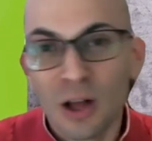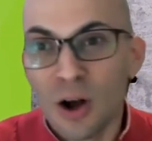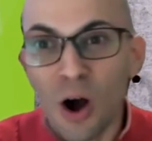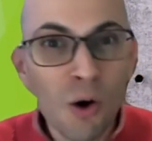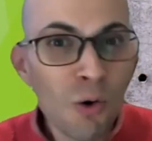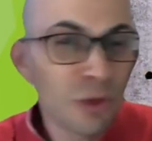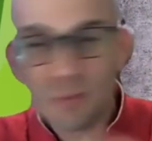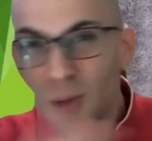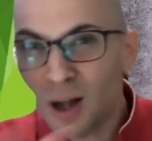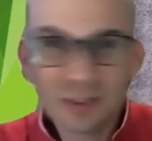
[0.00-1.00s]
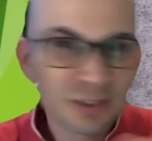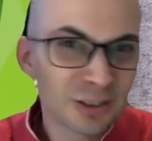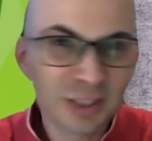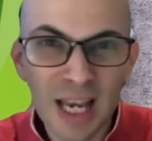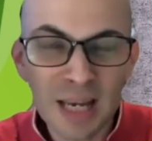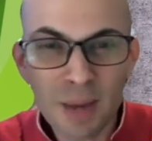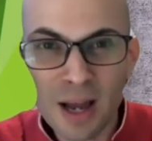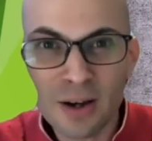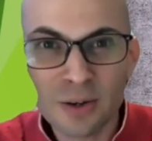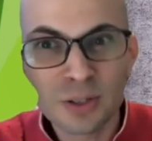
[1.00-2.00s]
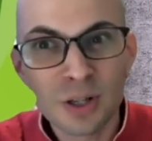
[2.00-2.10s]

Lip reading: oh, the monster came out,